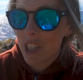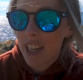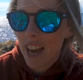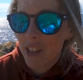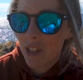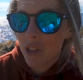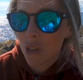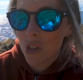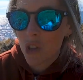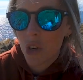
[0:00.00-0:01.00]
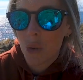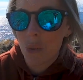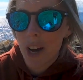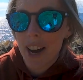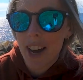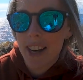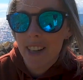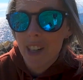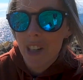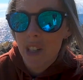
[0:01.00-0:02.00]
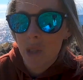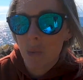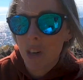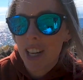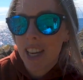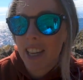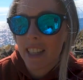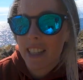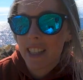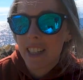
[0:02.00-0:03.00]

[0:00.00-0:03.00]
yet done a shoot where someone is